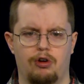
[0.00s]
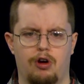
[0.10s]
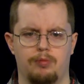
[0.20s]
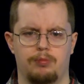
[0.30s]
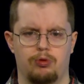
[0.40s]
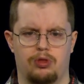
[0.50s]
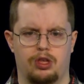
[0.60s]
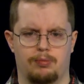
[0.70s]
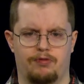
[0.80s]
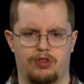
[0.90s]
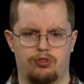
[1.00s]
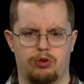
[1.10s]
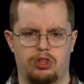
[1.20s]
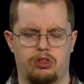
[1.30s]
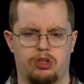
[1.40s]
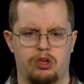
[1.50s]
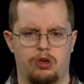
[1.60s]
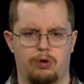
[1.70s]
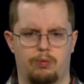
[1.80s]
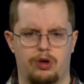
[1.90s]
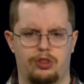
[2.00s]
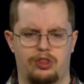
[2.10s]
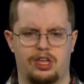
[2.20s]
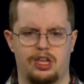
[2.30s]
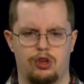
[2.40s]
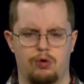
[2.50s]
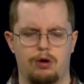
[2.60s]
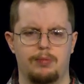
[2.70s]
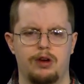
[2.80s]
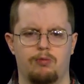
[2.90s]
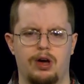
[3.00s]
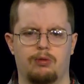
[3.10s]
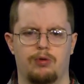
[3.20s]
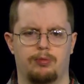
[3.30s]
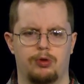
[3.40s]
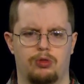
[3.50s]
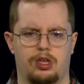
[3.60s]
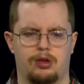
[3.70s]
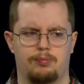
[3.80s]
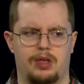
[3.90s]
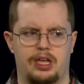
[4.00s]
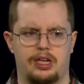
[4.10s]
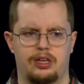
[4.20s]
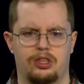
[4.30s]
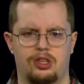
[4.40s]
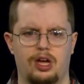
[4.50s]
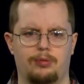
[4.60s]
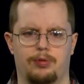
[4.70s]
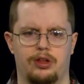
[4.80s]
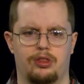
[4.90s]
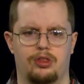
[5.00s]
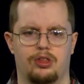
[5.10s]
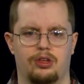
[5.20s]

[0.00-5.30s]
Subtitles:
art museum of interest was the Norman Rockwell Museum in Stockbridge.